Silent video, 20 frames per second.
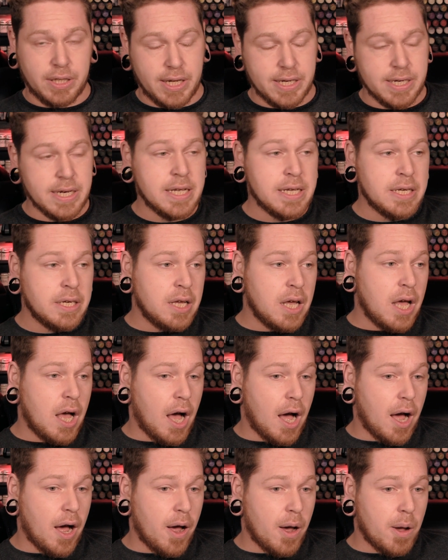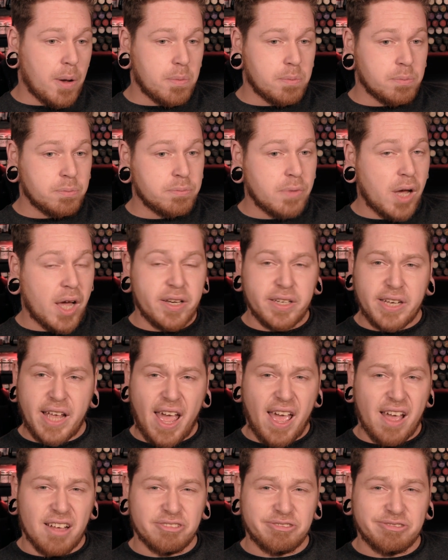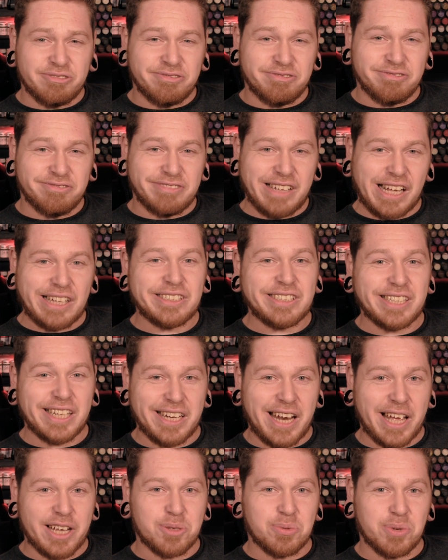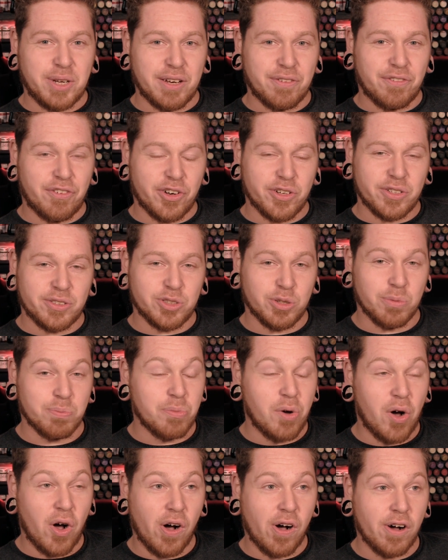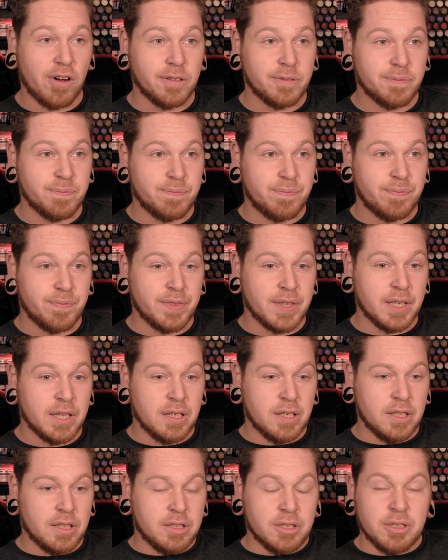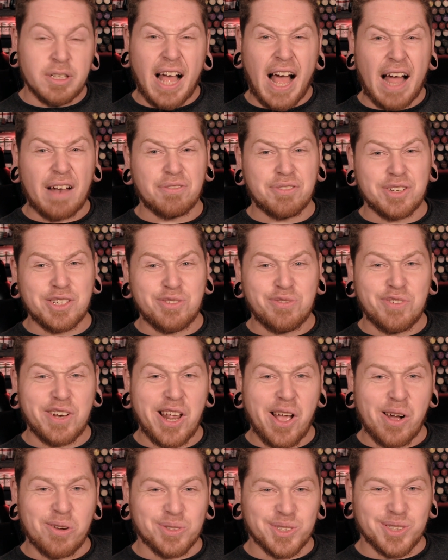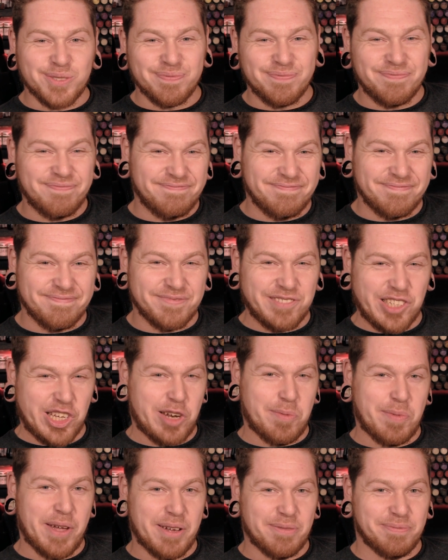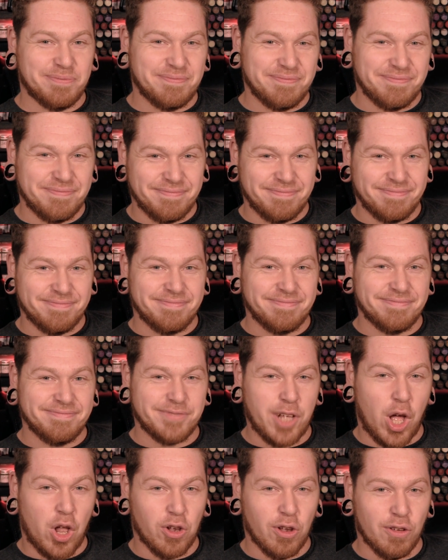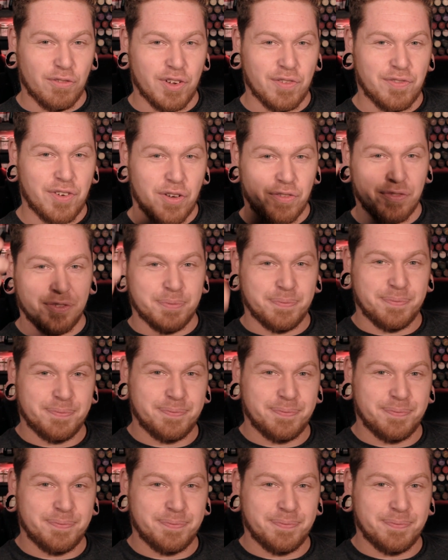in, and yeah, I'll see you next week for some more average videos. See you in a bit. Love, love, love.